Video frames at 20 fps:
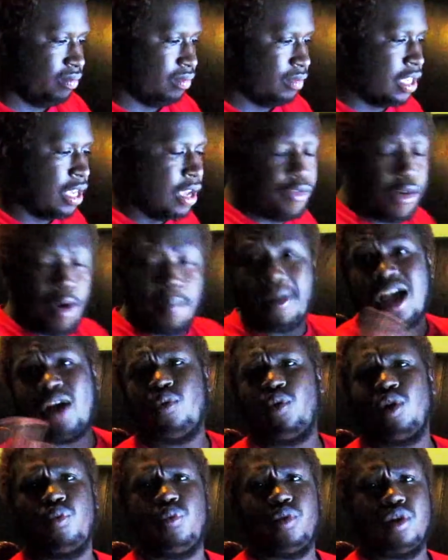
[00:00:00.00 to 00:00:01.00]
from
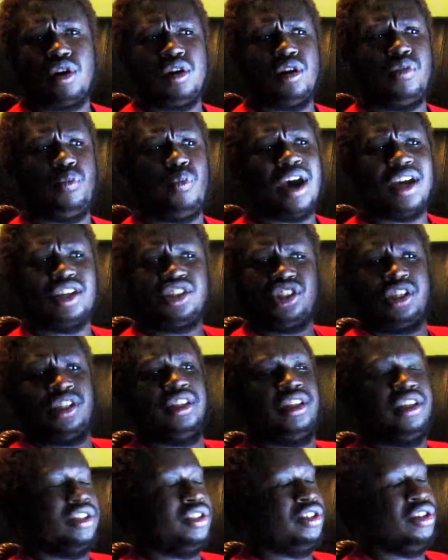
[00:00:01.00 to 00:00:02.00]
our world
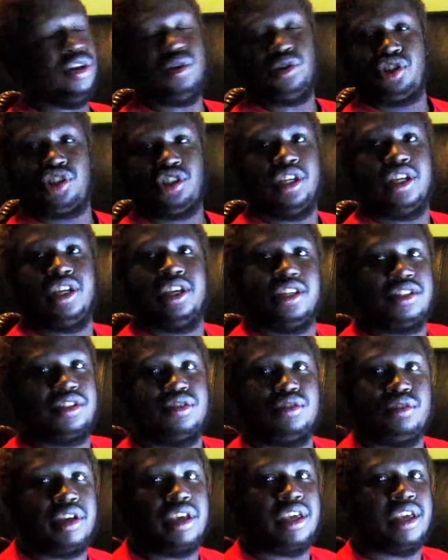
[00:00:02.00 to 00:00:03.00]
watching this, no shit,
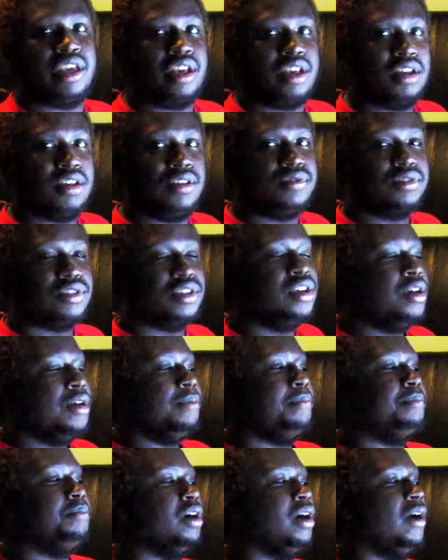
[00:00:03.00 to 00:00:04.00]
it's toy handcuffs.
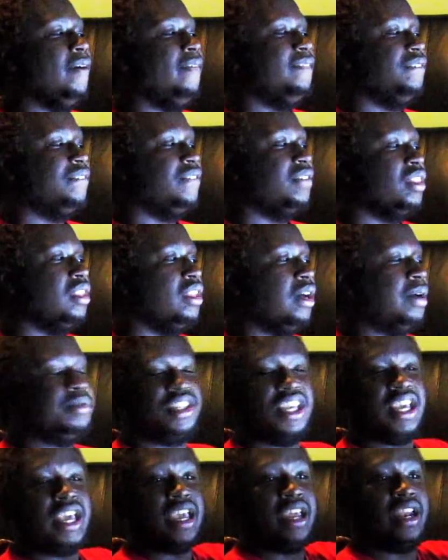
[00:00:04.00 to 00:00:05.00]
But I'm
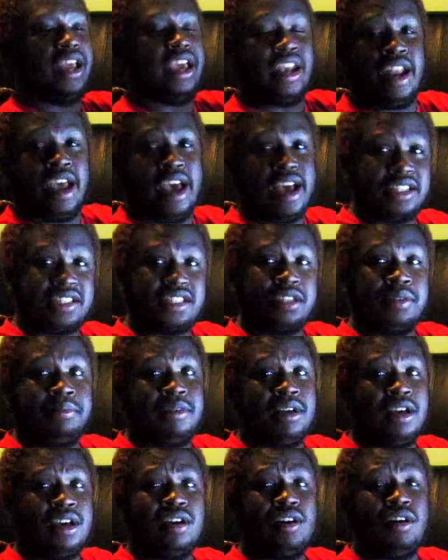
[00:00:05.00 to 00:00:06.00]
saying in the
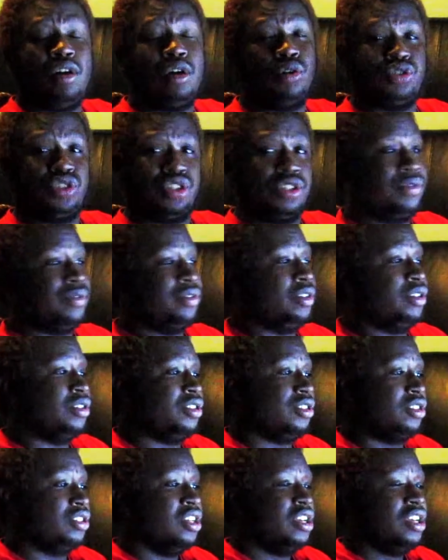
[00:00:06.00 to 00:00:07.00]
SML
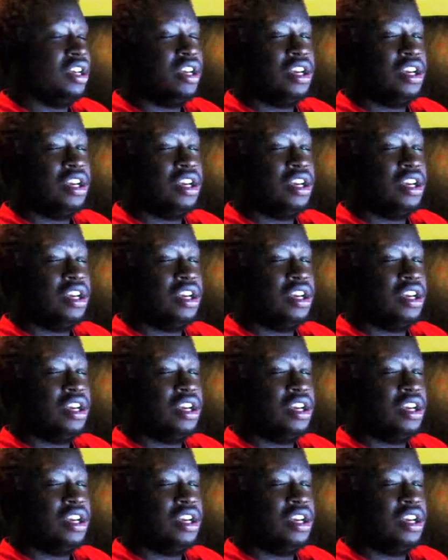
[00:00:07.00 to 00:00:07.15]
Ultraverse,